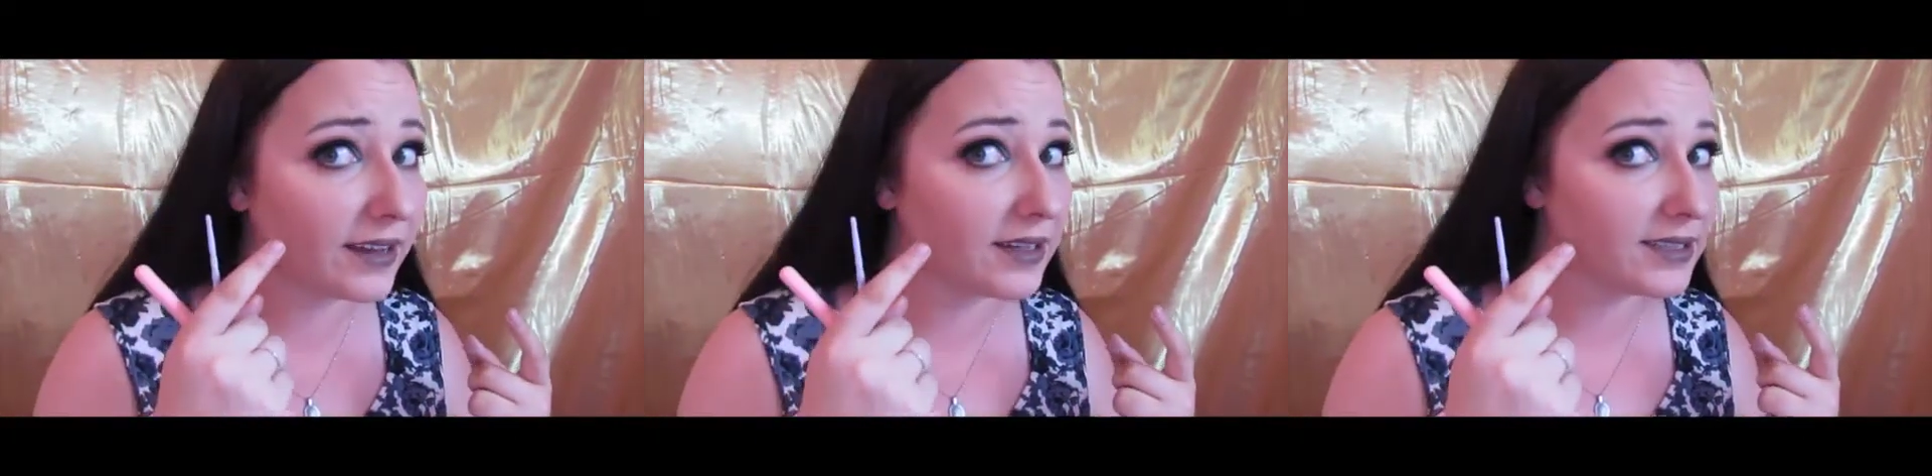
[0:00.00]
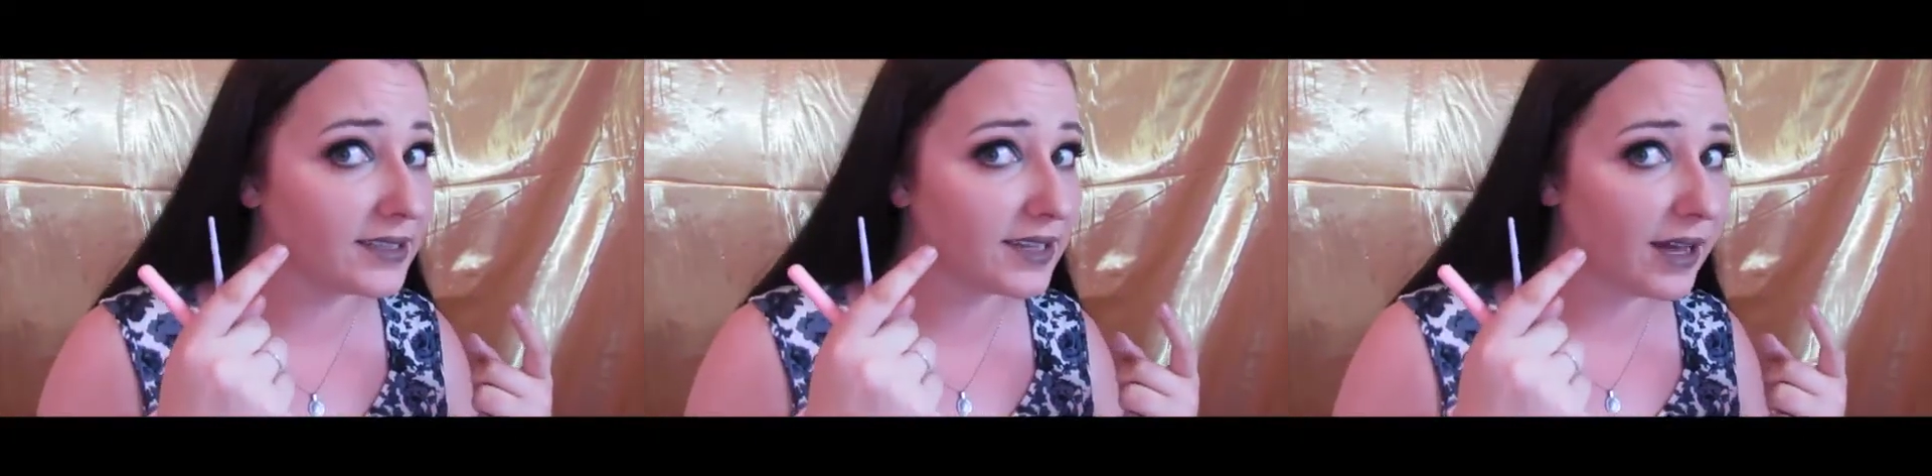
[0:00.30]

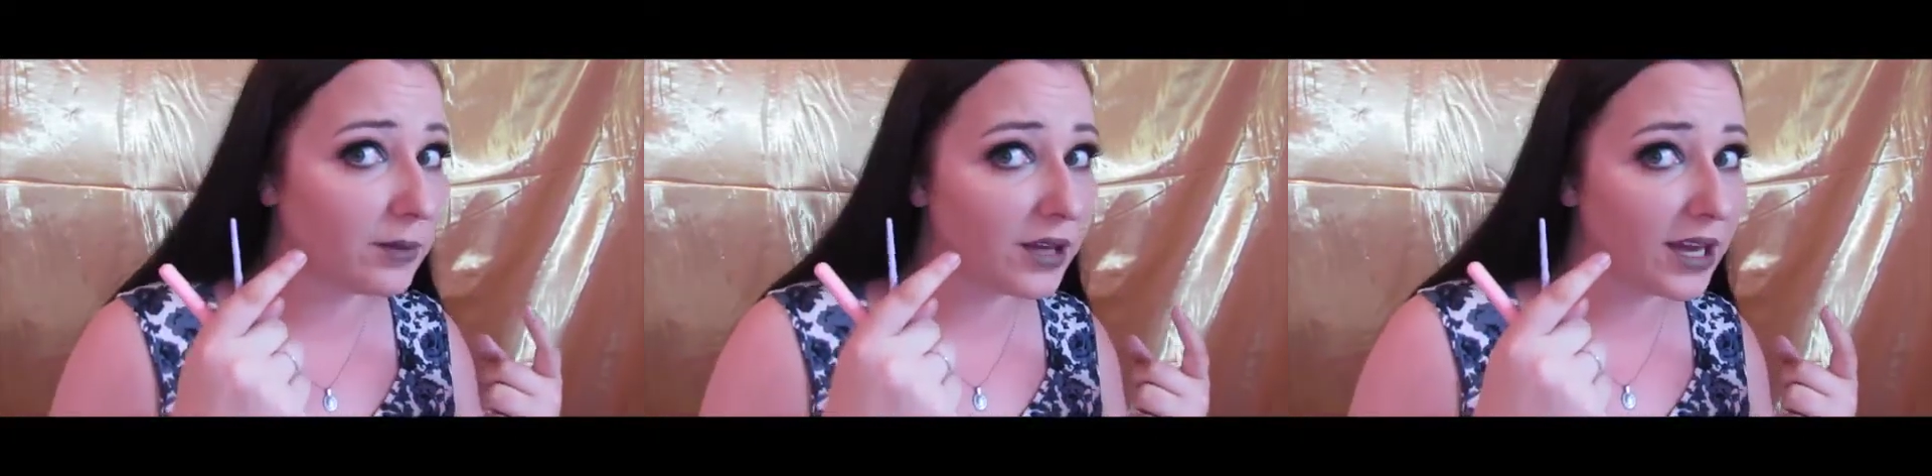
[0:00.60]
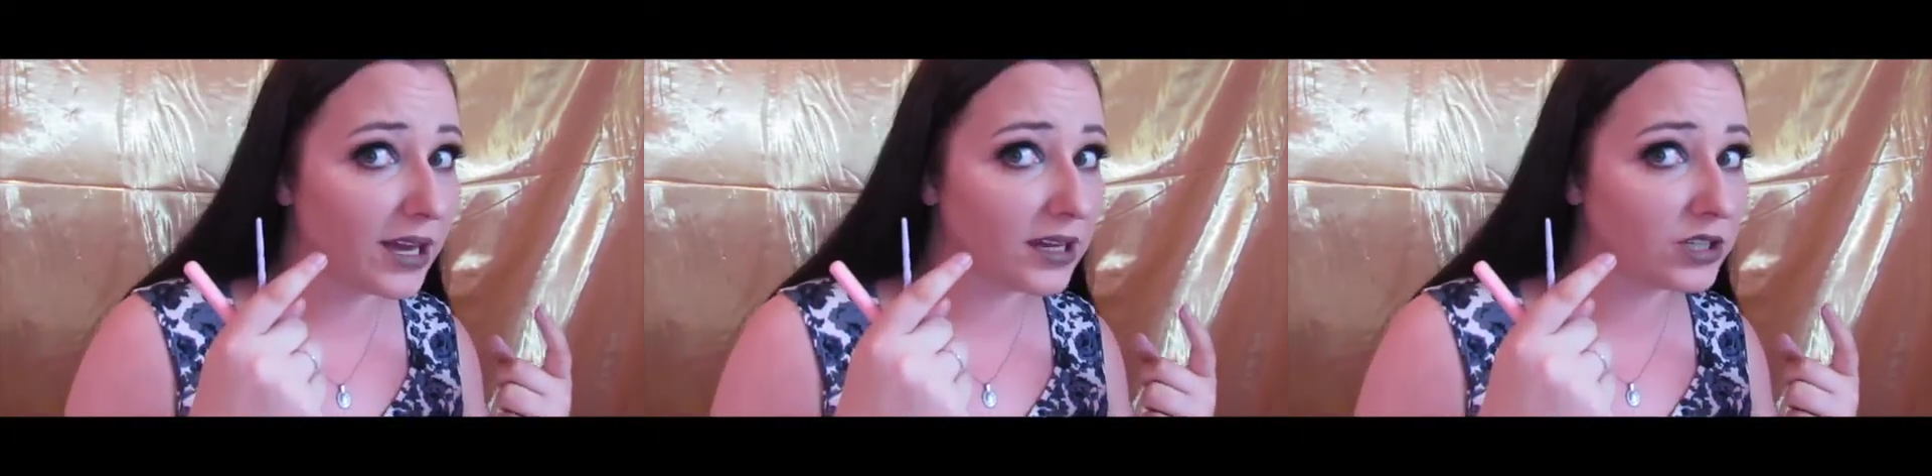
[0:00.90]
this is
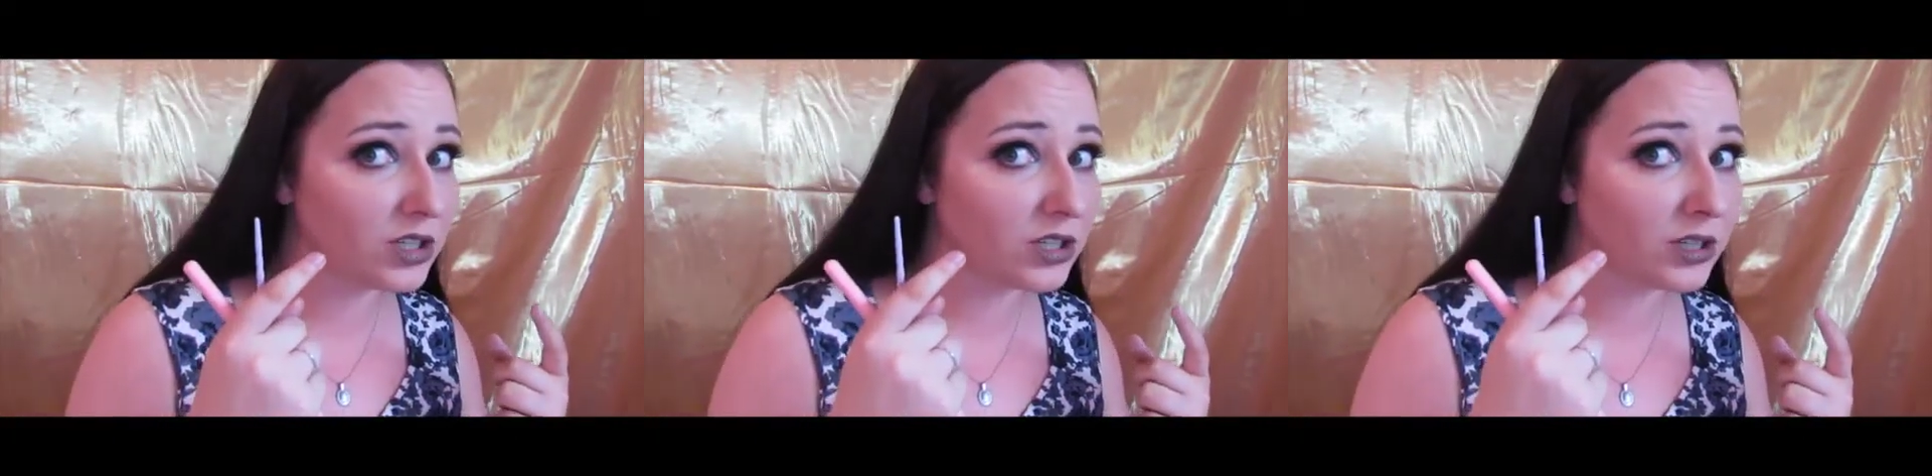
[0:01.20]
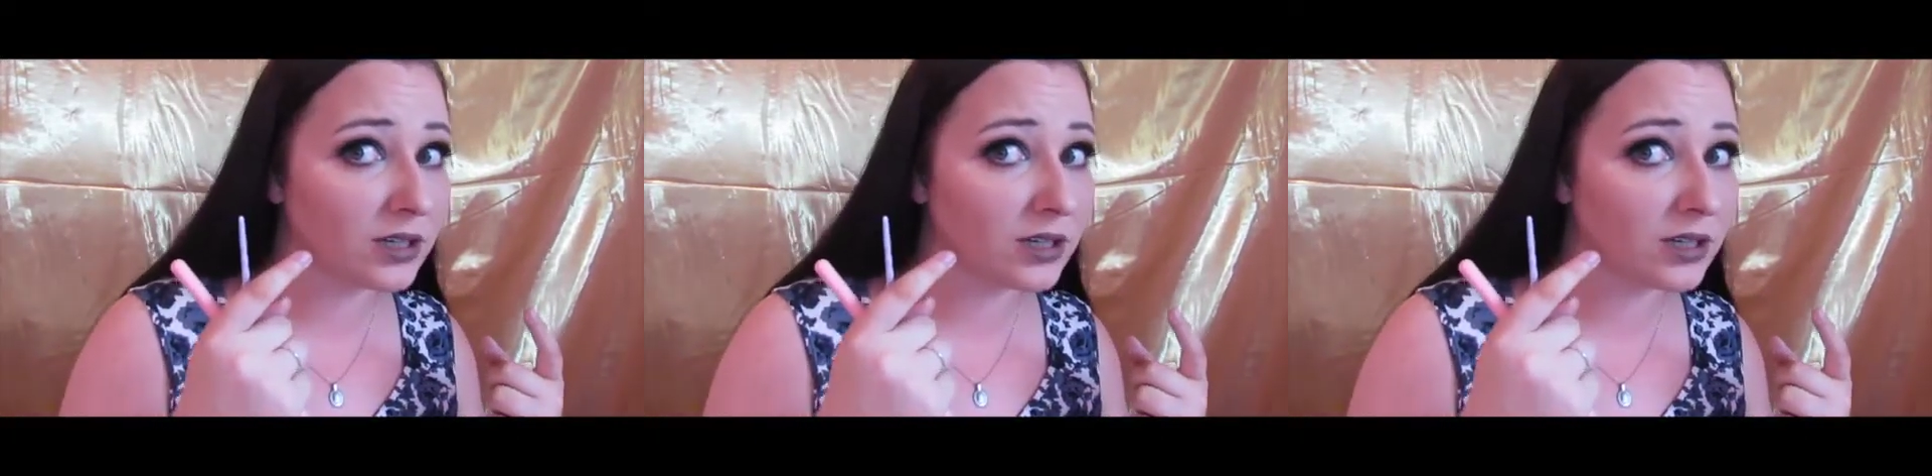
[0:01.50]
ABH